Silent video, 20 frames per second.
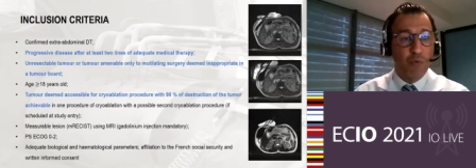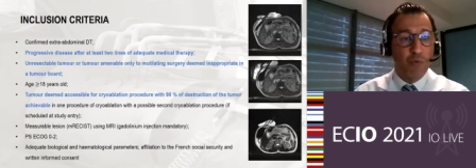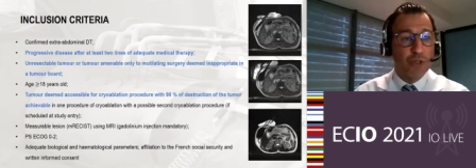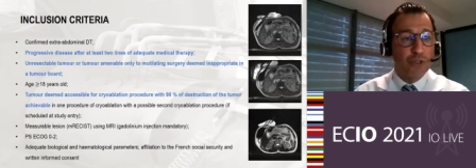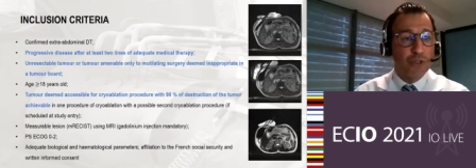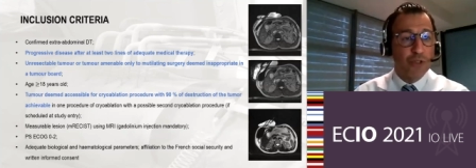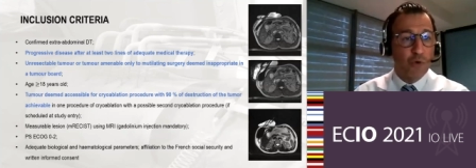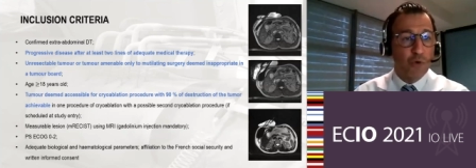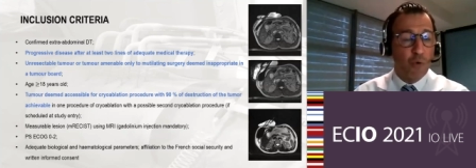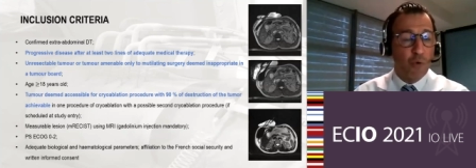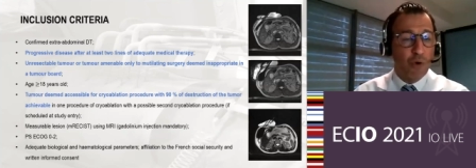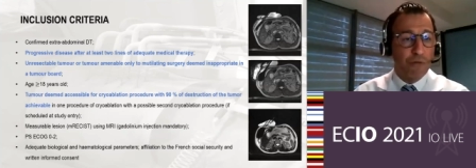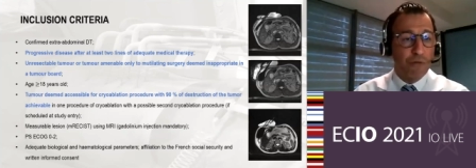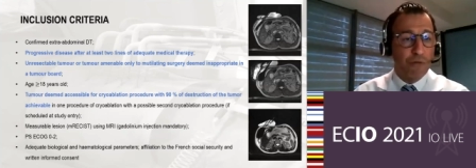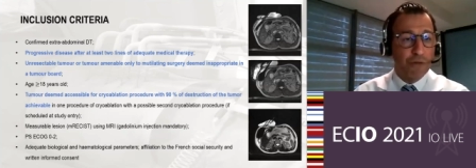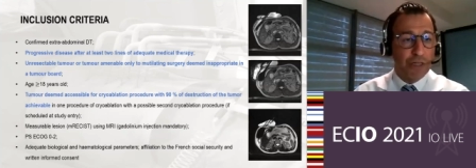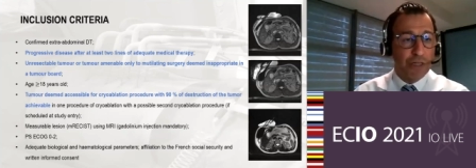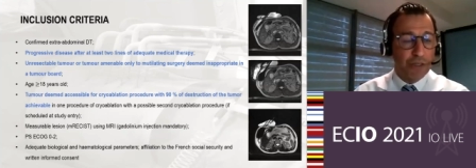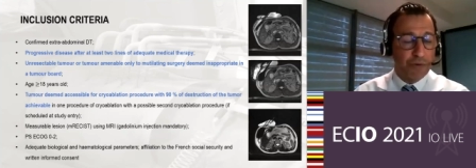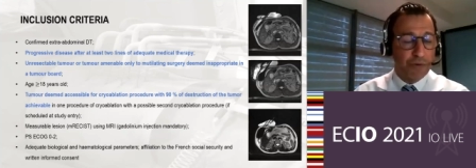was the goal of
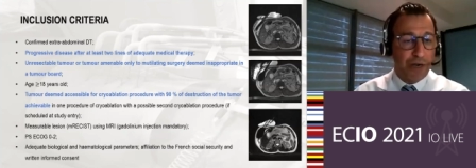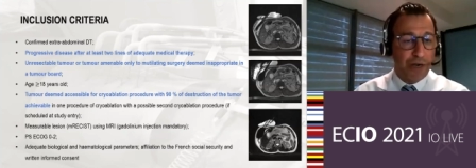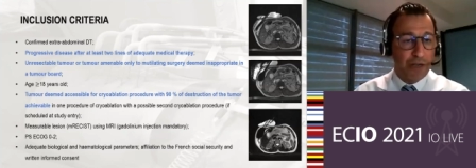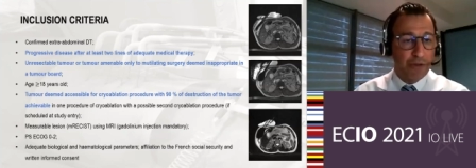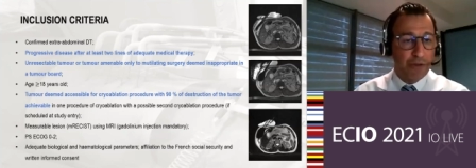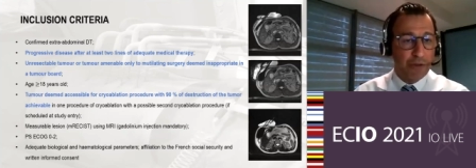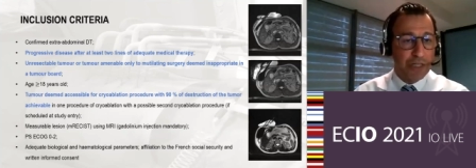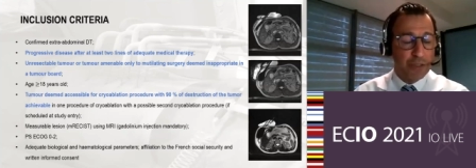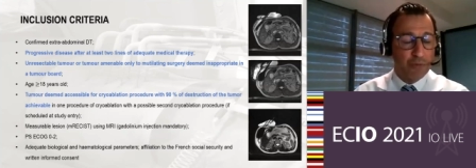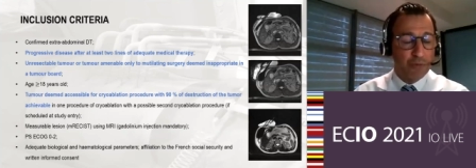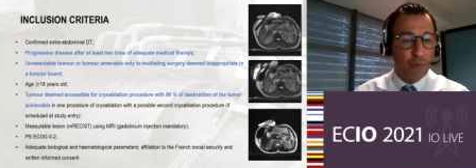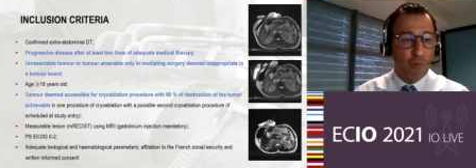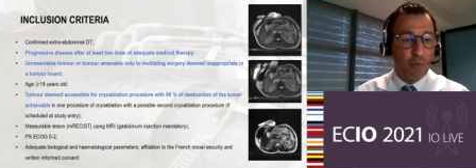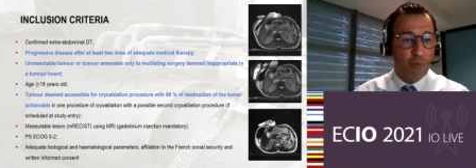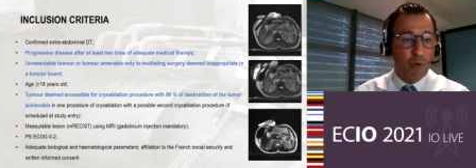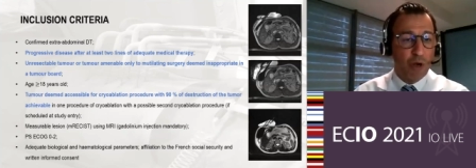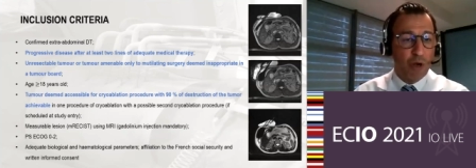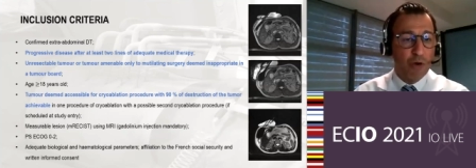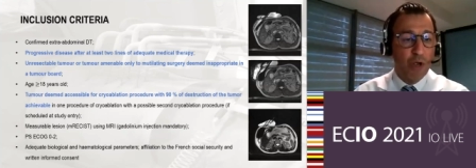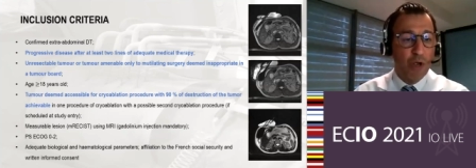the cryo desmo
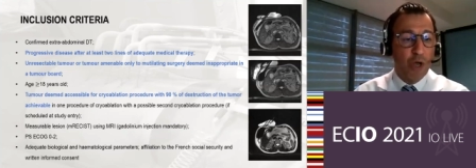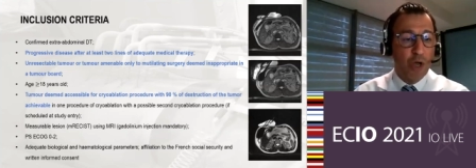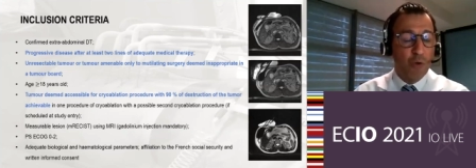one?